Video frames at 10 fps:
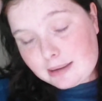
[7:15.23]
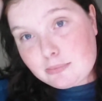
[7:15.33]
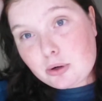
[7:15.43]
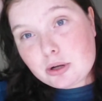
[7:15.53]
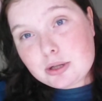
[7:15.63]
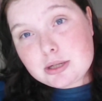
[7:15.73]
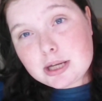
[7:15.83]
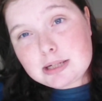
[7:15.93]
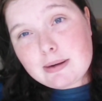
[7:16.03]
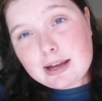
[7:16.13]
I'm more
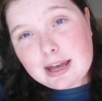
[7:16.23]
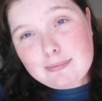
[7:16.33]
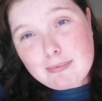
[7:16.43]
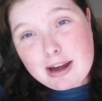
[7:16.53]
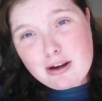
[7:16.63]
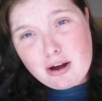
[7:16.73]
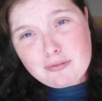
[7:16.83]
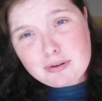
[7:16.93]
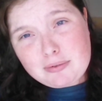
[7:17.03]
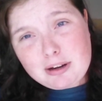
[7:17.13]
concerned about getting my
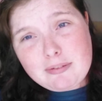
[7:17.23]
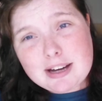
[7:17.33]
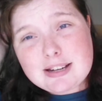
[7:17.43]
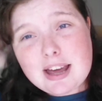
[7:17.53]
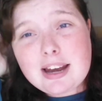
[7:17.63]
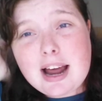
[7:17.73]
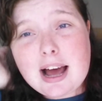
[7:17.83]
novel rewritten,